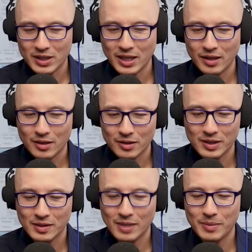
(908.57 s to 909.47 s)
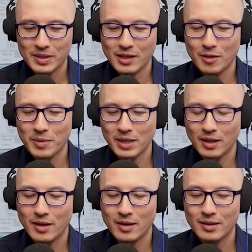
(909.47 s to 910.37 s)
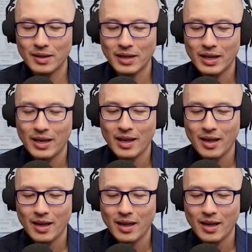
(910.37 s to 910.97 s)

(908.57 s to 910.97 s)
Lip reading: over 10 years. His name is Keir McLaren.